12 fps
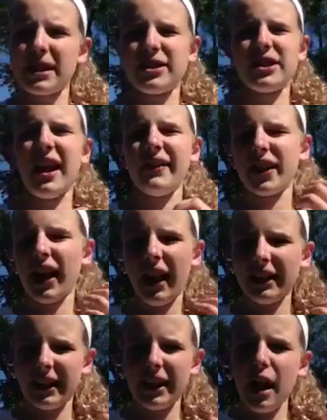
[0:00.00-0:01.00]
I just haven't
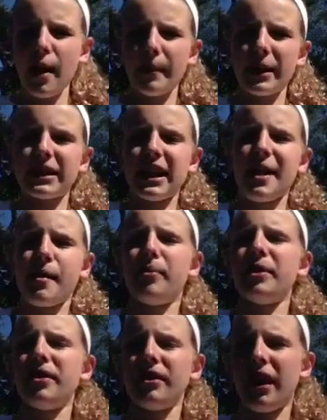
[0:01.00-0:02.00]
got, like, because I
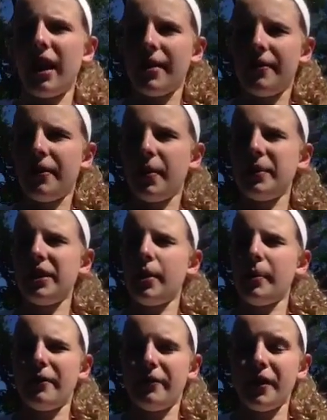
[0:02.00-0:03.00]
uploaded, I filmed it
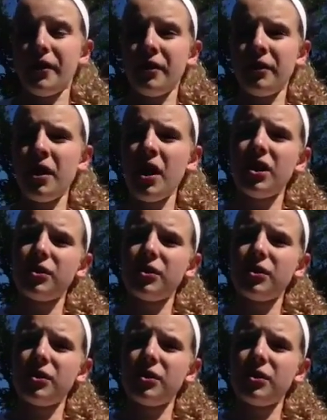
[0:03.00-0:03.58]
on my phone,